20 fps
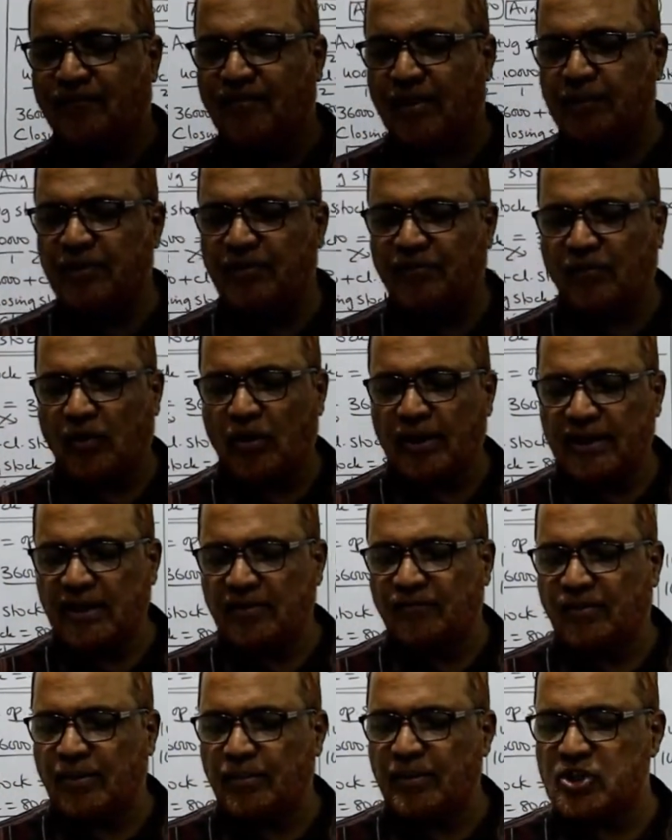From the following
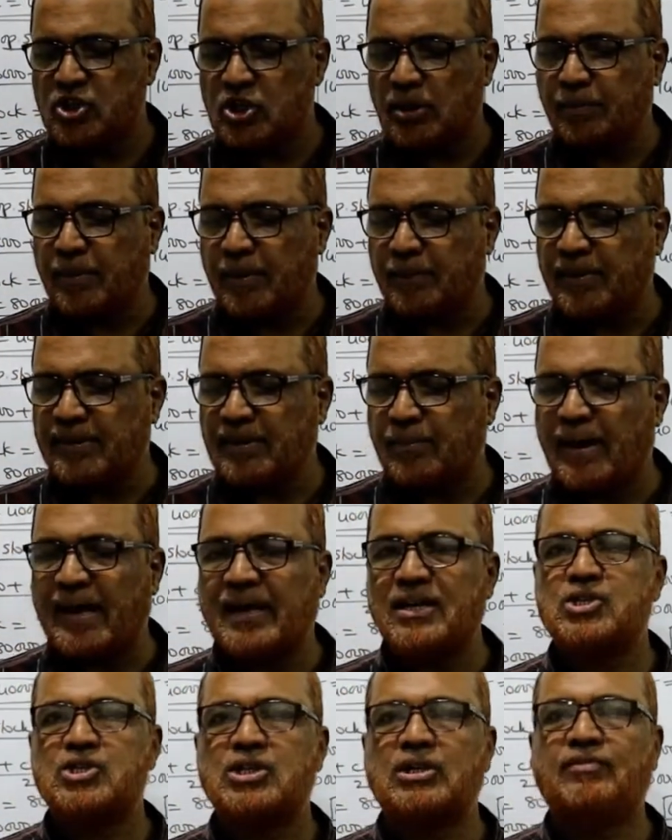information, prepare the
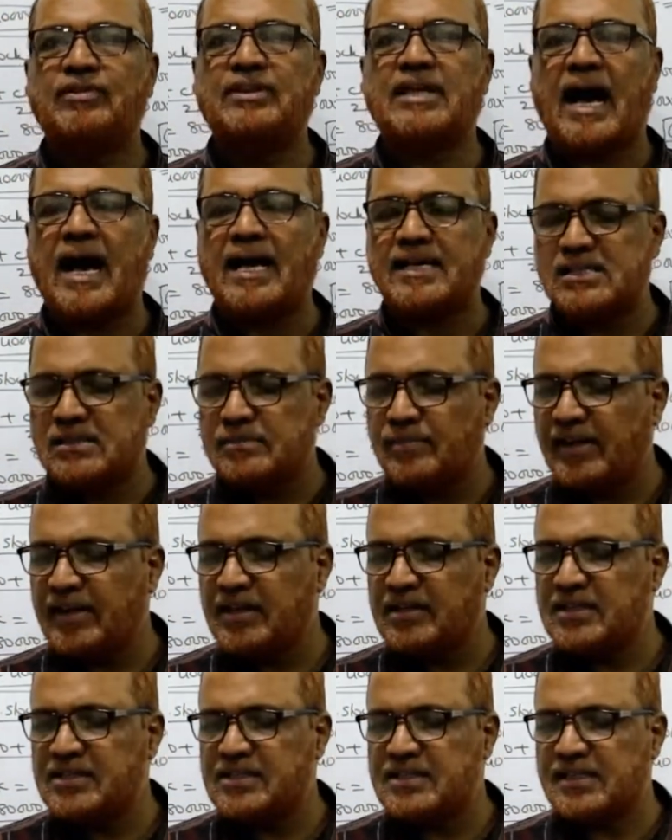balance sheet with as
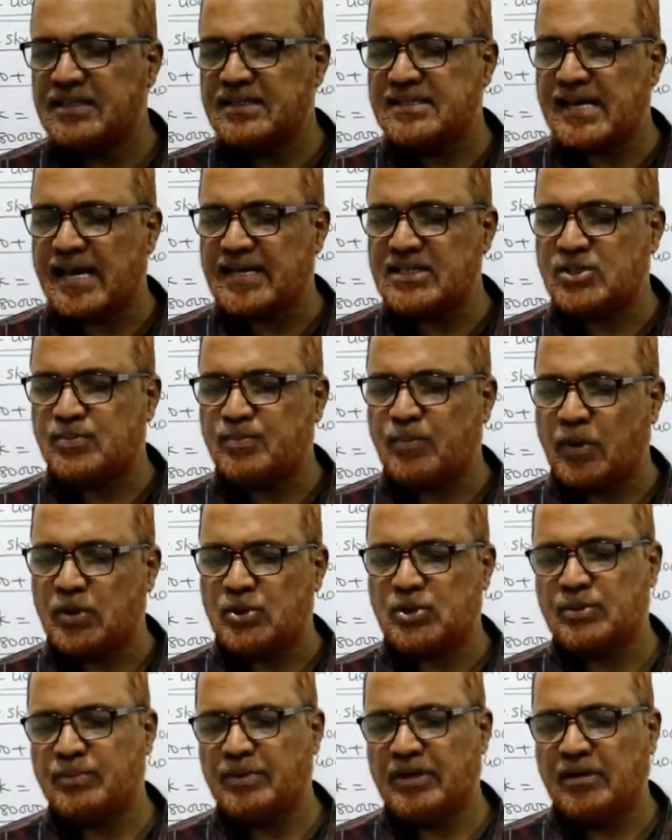many details as
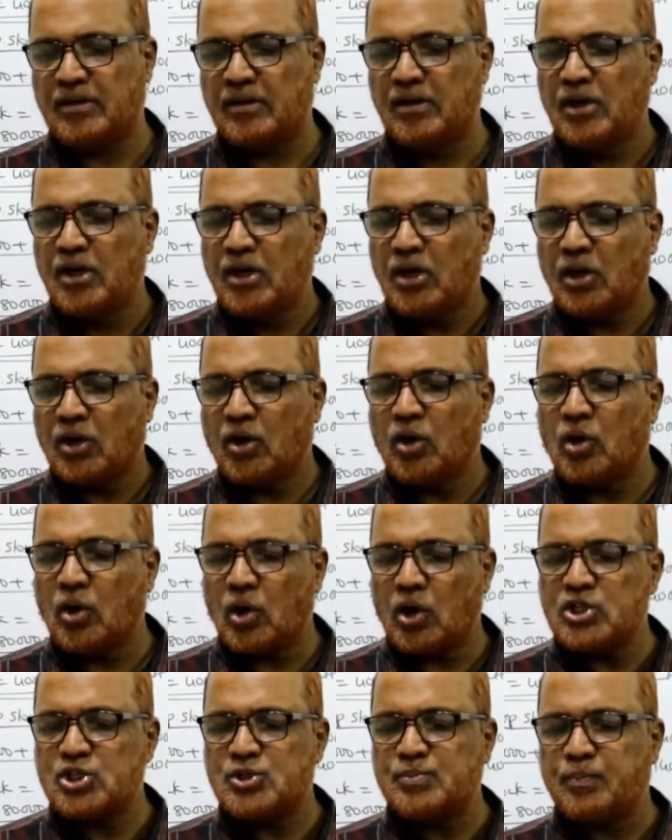possible.
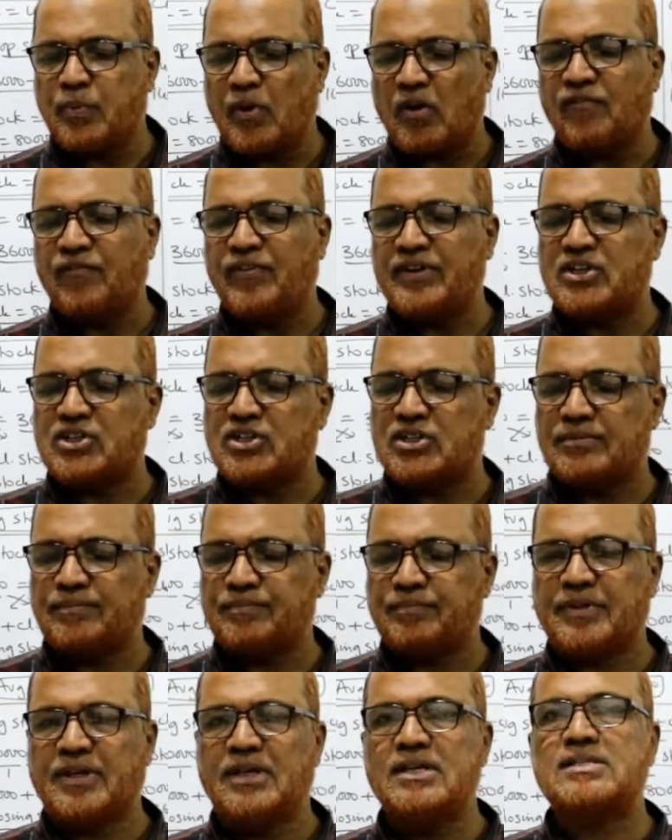Gross
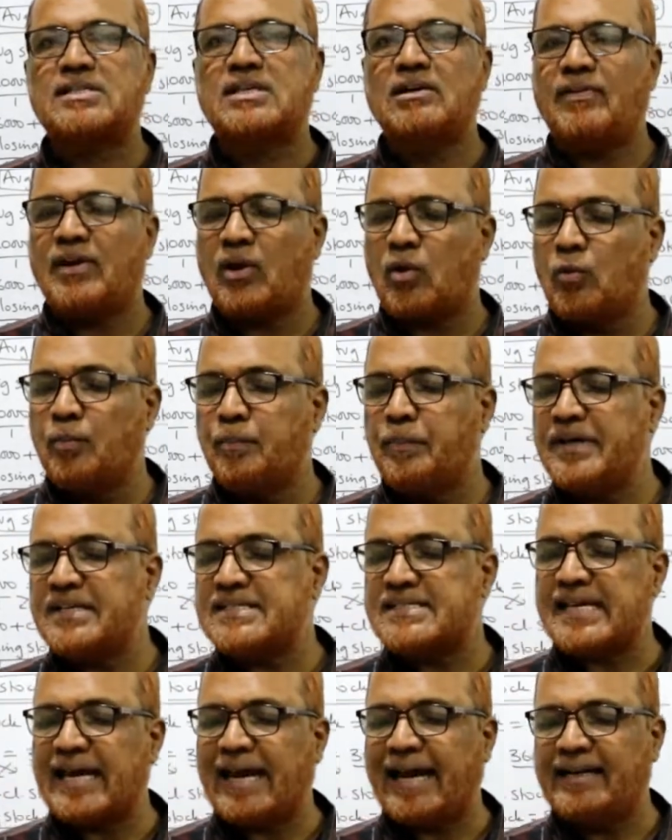profit is given
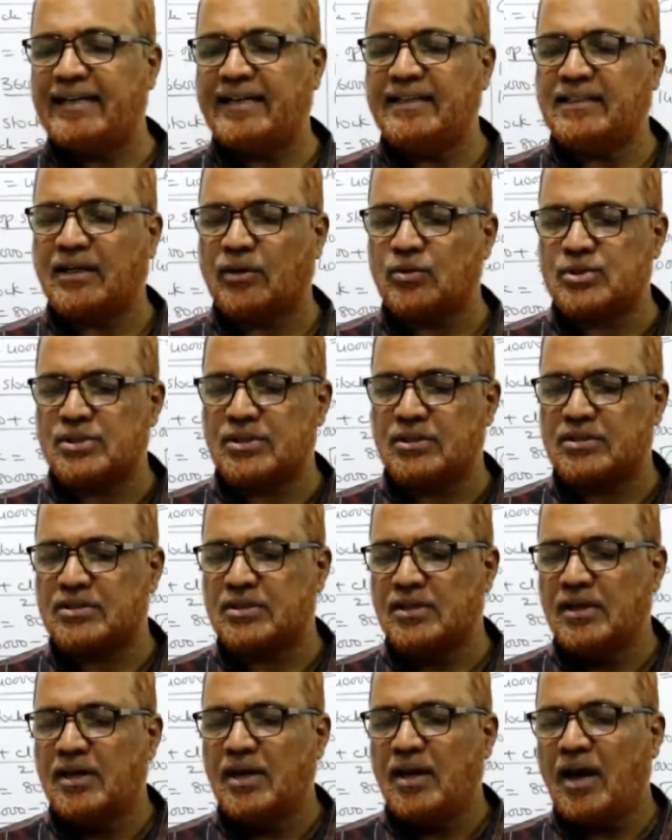rupees 80,000
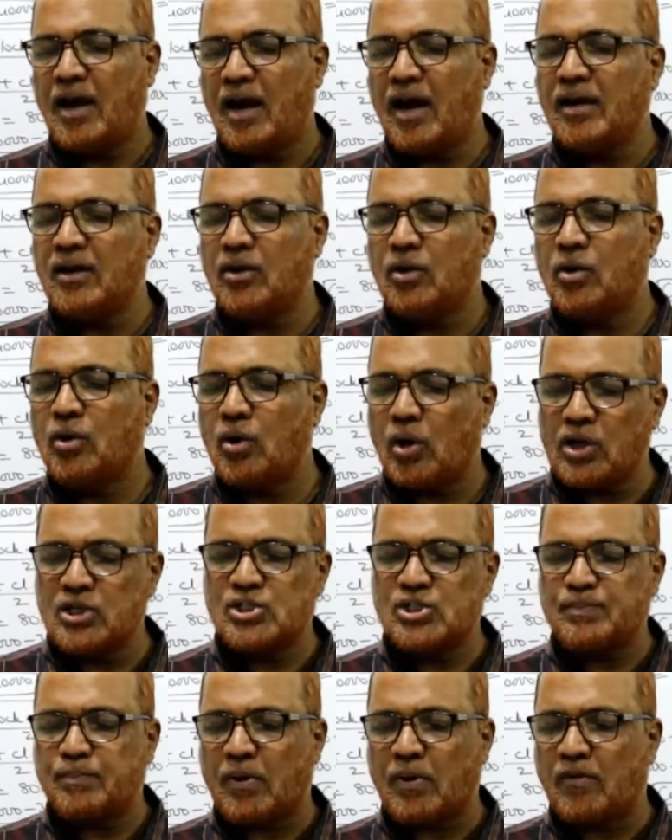and
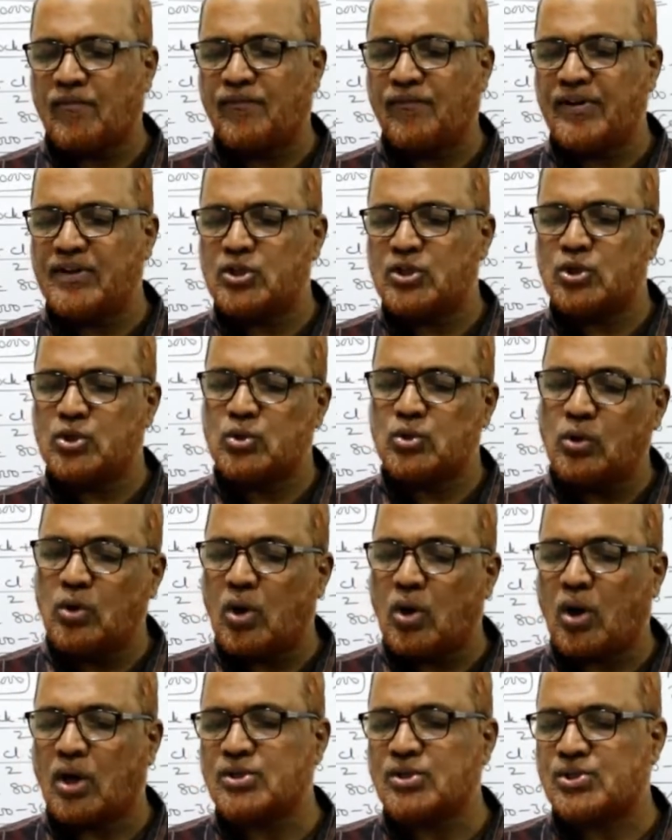gross profit
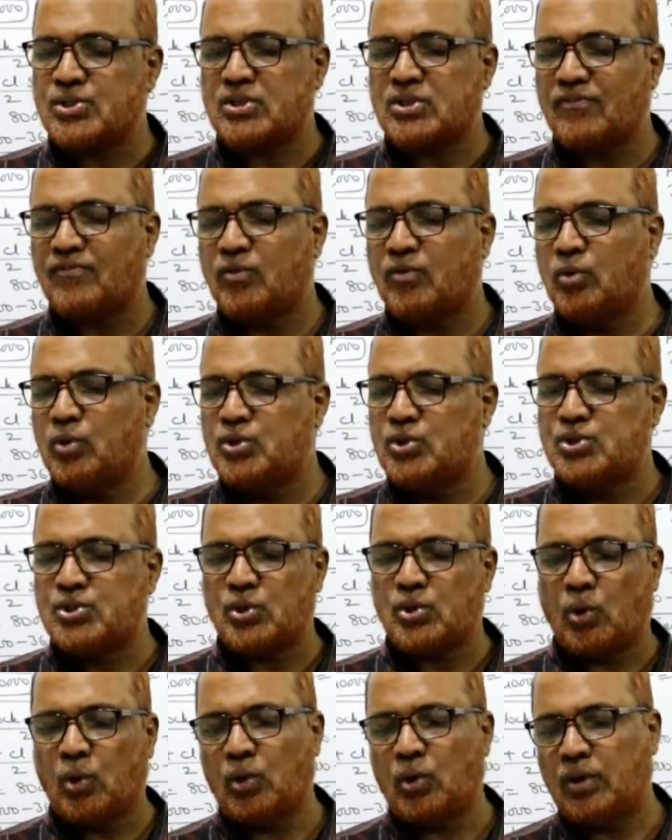to cost of goods
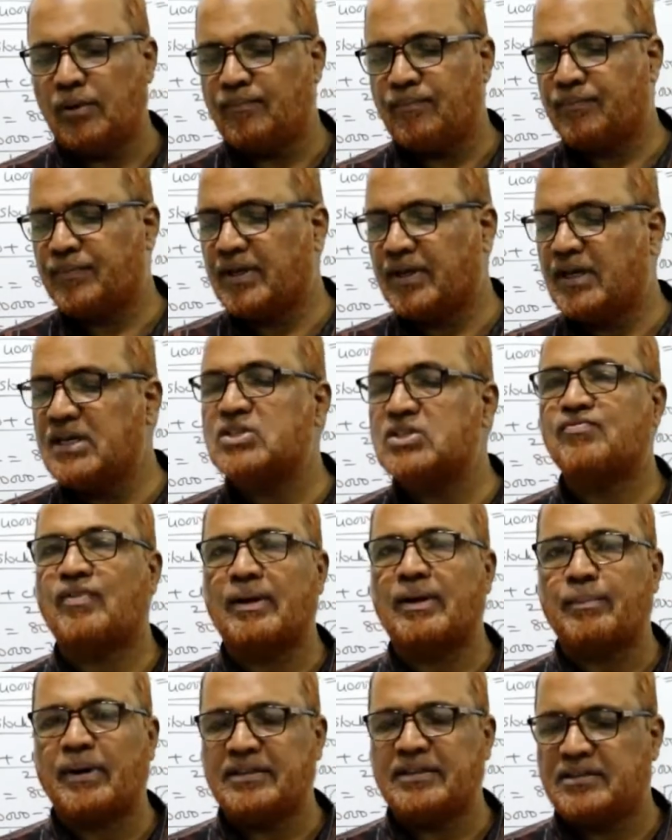sold is
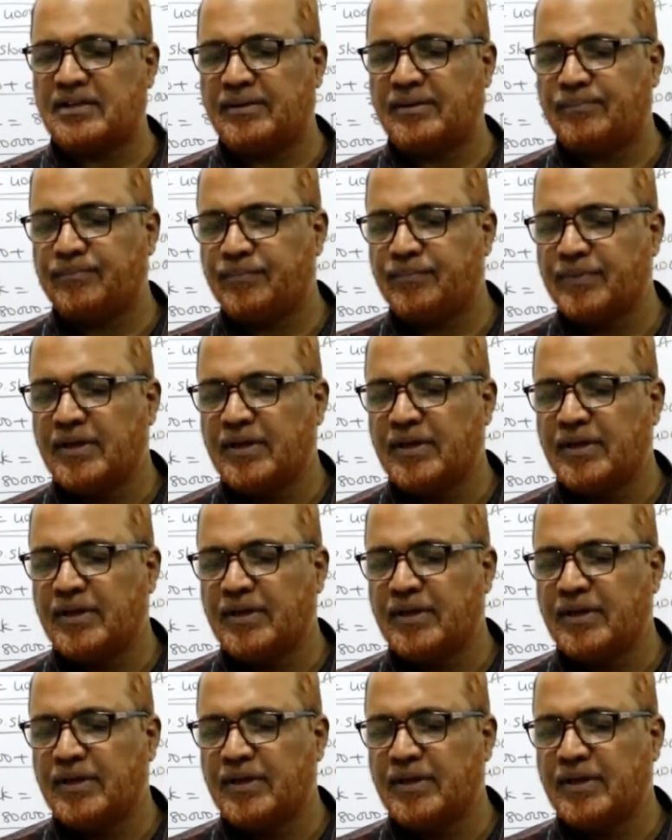1 by 3.